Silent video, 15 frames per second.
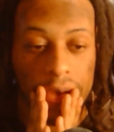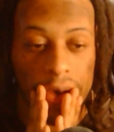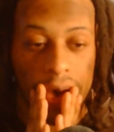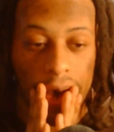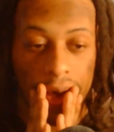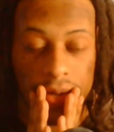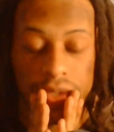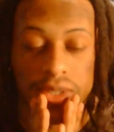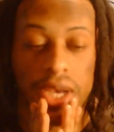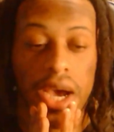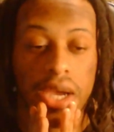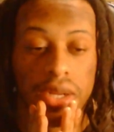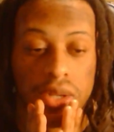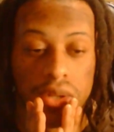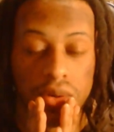I
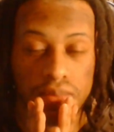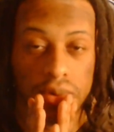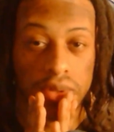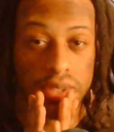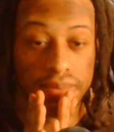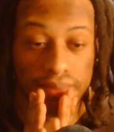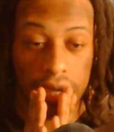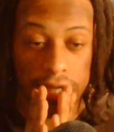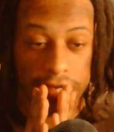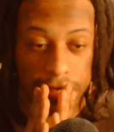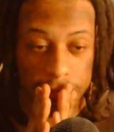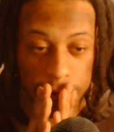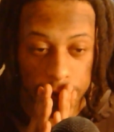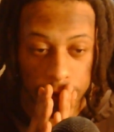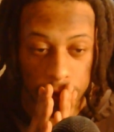decided to do music
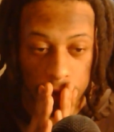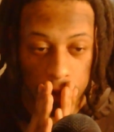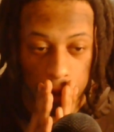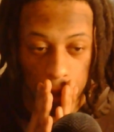myself.